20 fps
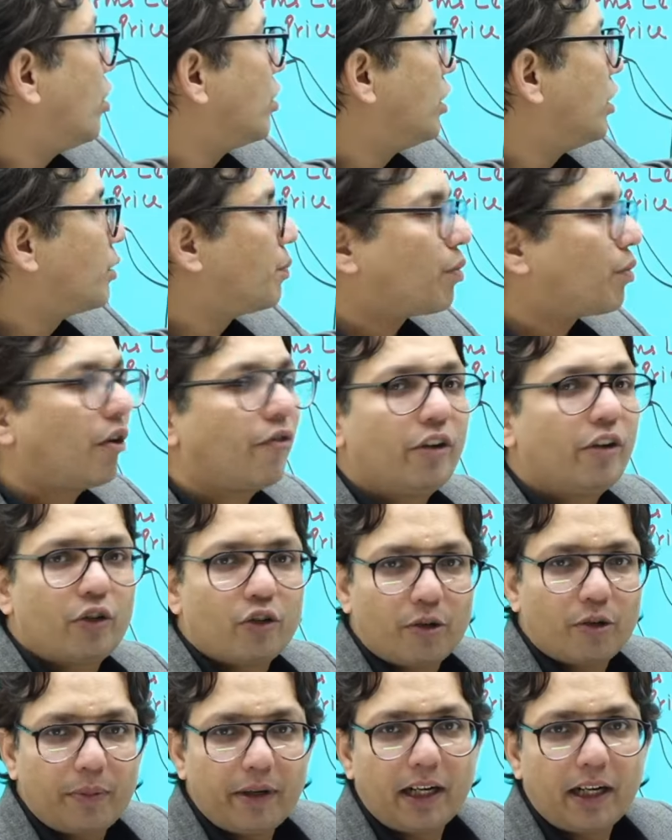his profit
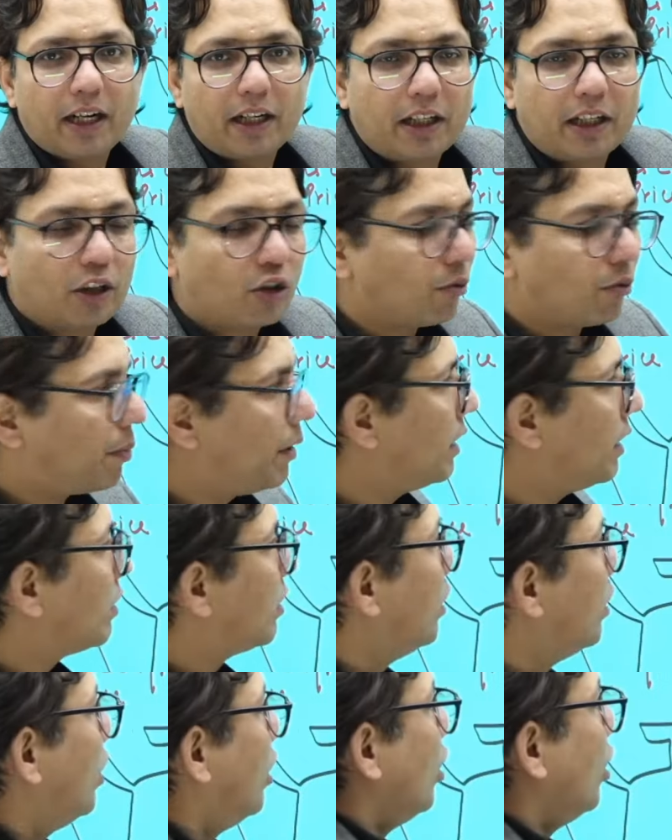would be 800 rupees.
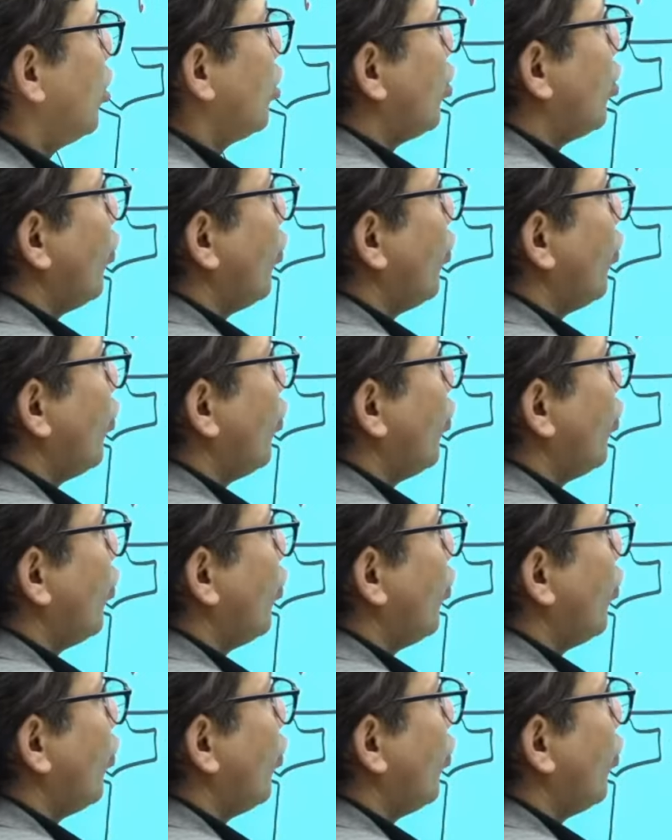So